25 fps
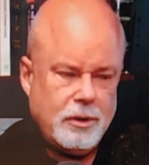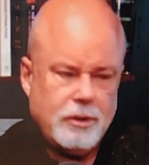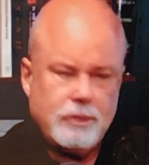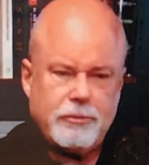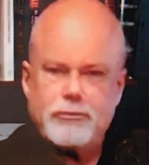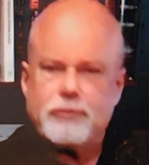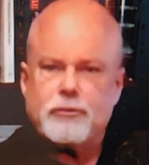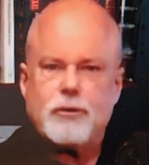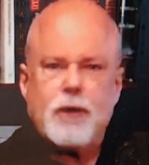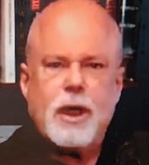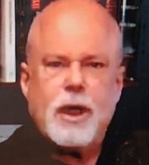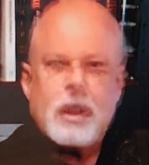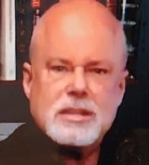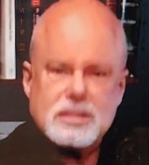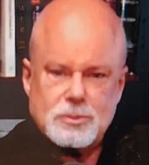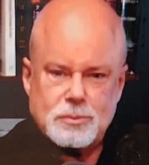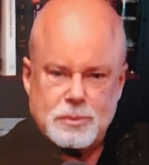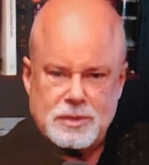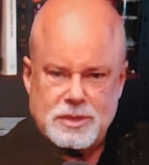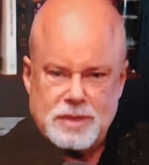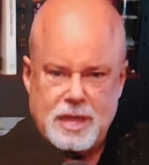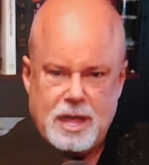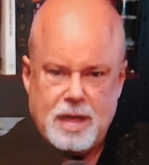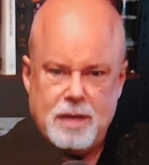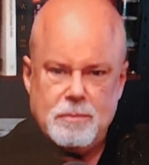friends
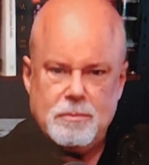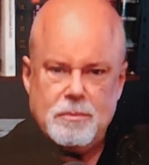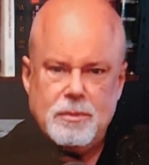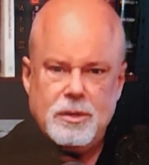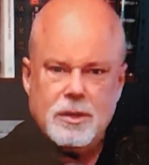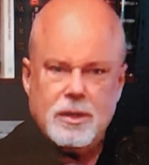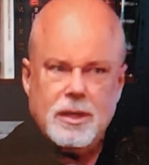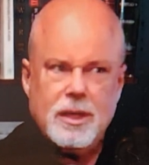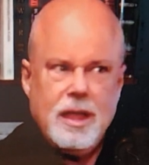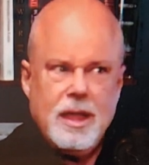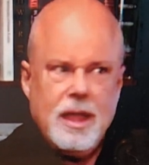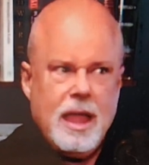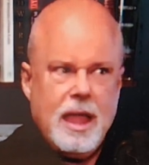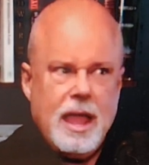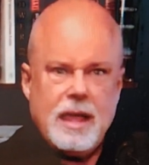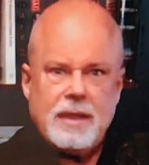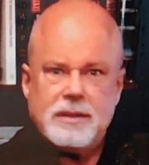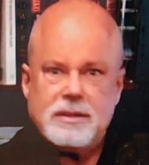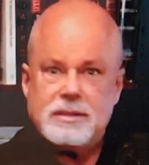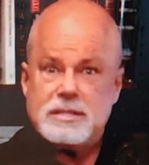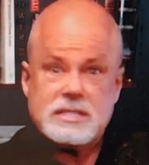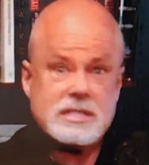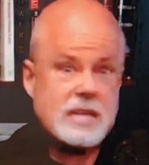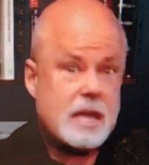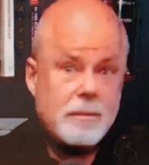with them.
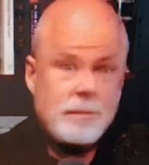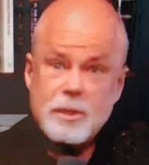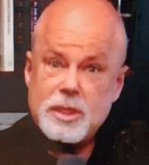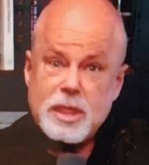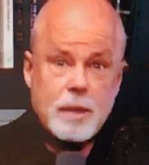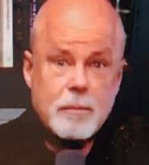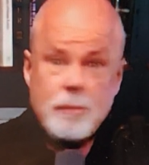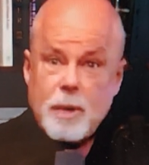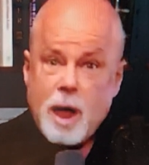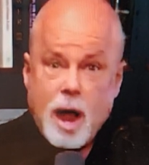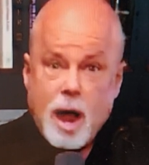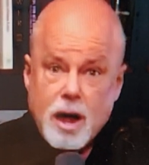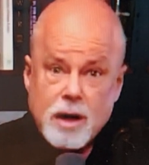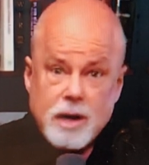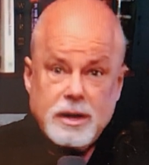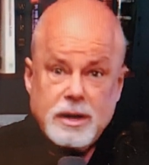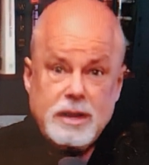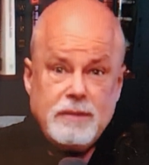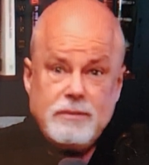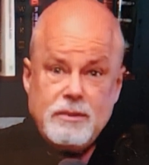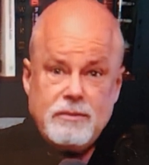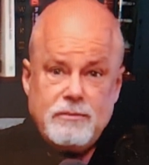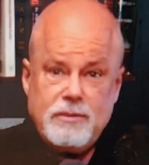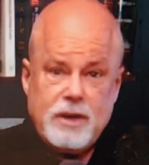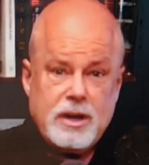And some of them aren't
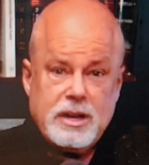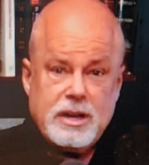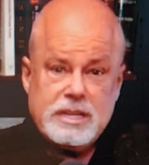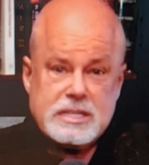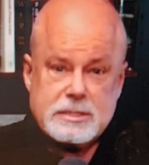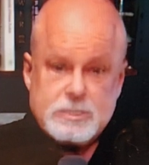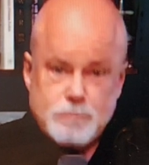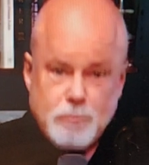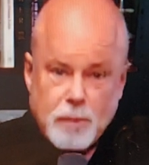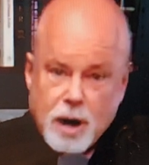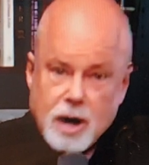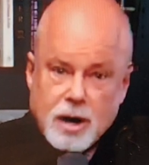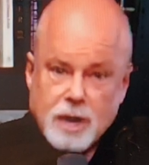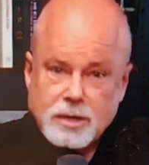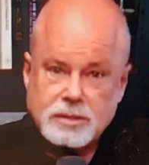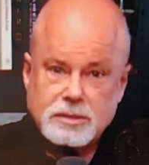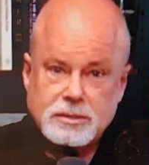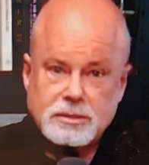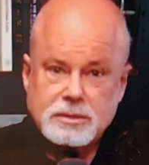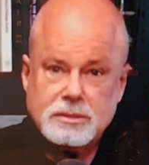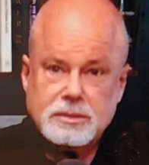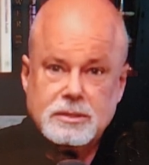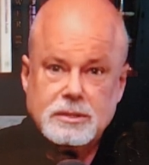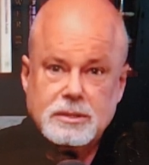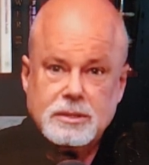even very smart.